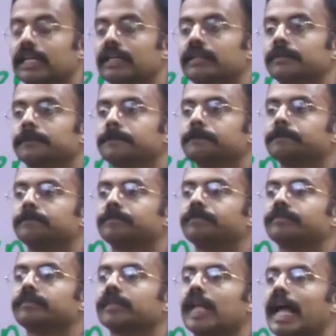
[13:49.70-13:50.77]
the
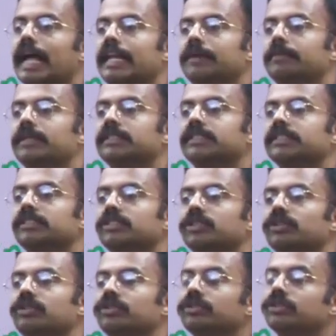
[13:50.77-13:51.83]
animals
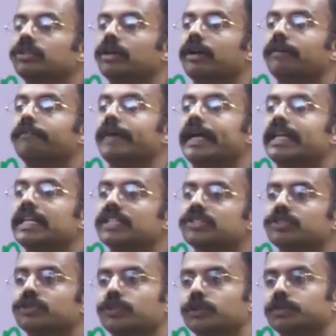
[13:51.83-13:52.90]
into various
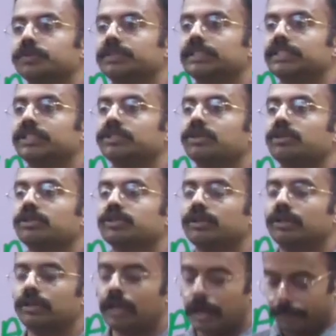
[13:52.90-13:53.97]
groups. This is
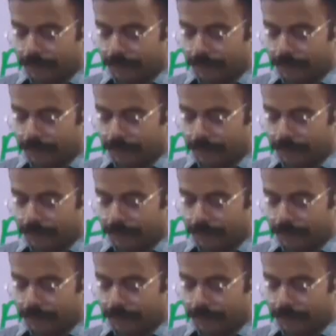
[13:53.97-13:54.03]
also